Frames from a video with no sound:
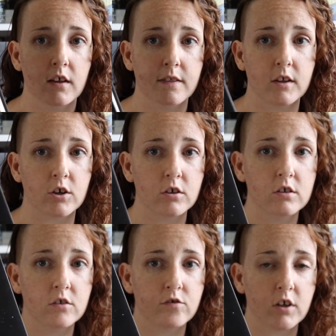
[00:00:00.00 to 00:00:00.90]
The Girl
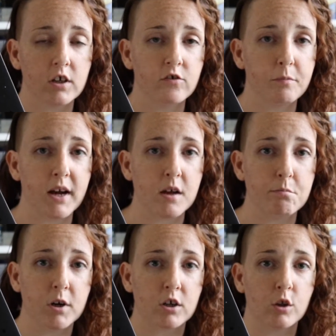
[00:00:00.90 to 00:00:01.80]
in the Stars by
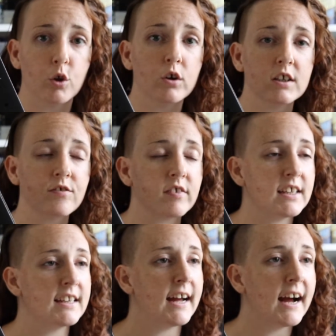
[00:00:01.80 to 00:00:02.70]
Mark Lawrence,
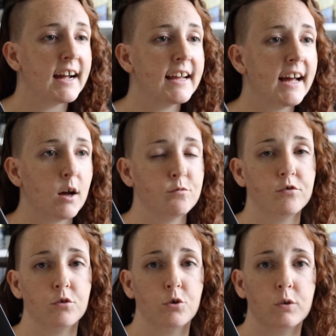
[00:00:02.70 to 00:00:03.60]
and I
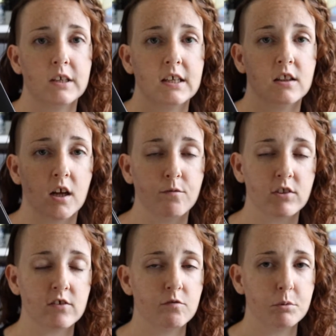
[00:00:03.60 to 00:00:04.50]
absolutely loved
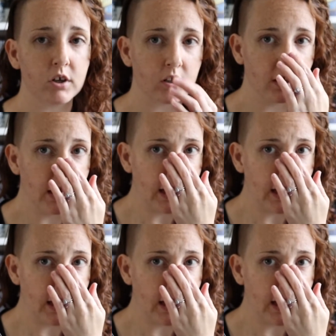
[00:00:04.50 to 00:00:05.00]
this book.